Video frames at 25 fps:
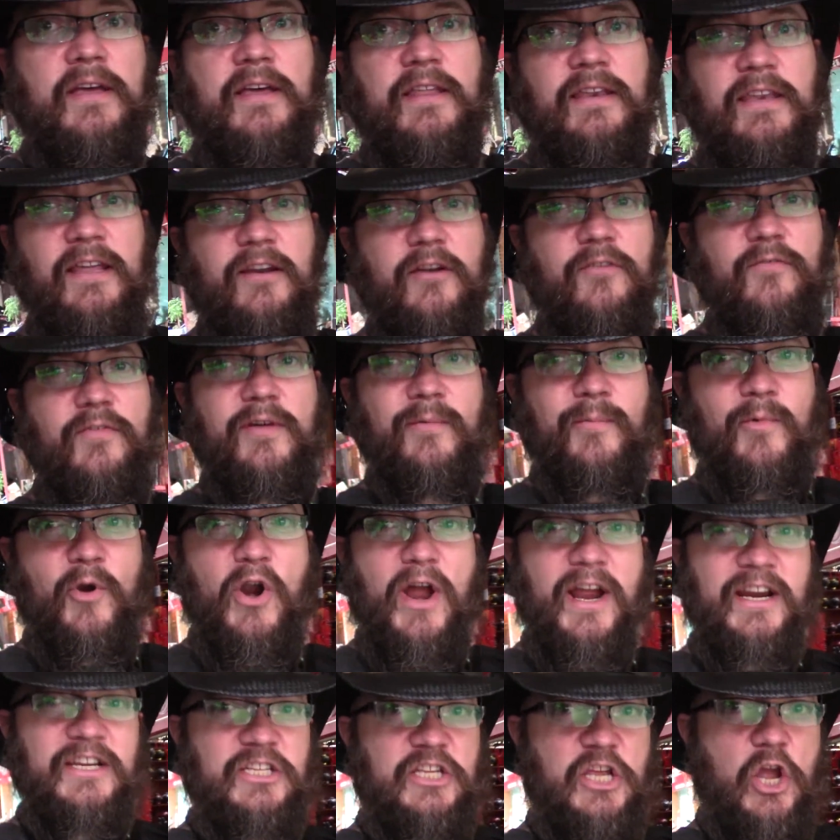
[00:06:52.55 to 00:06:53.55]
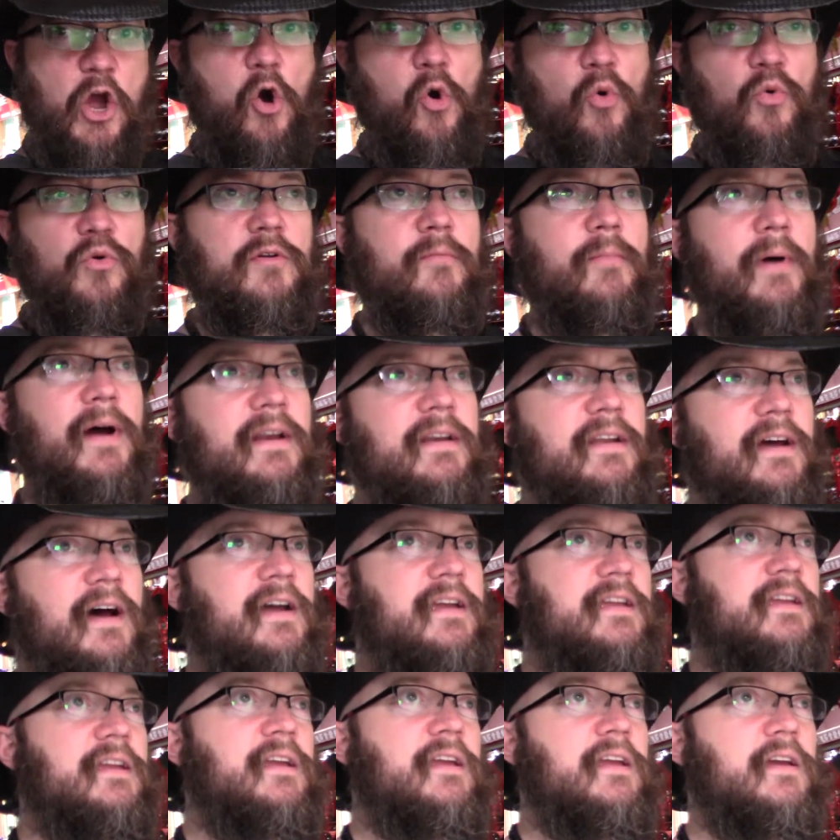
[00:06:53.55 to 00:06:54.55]
none of them are actually owned by Dai.
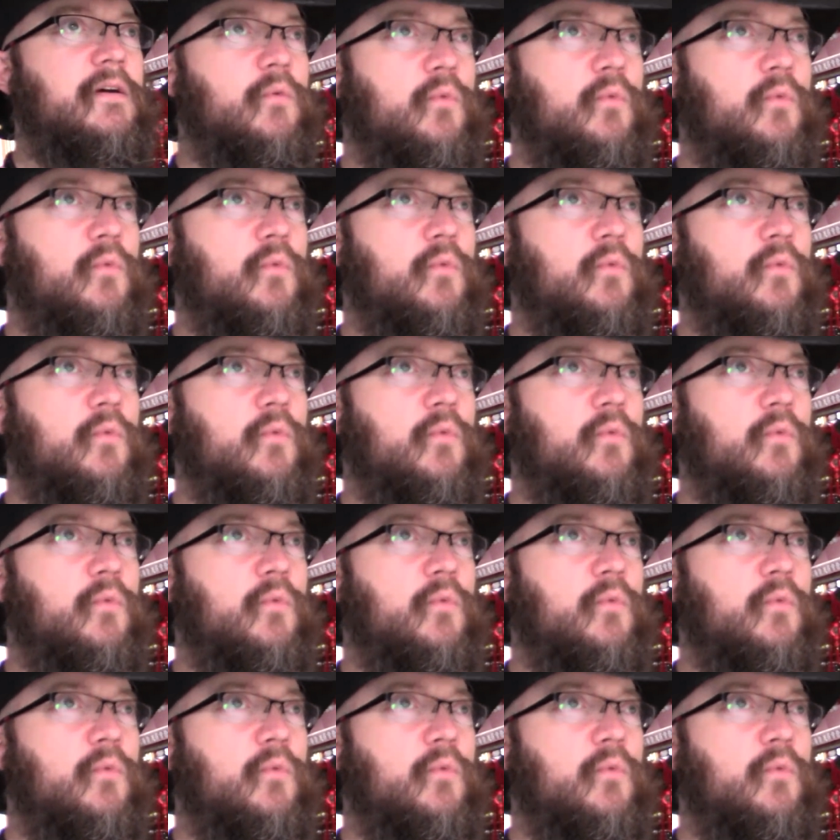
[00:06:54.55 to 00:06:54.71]
It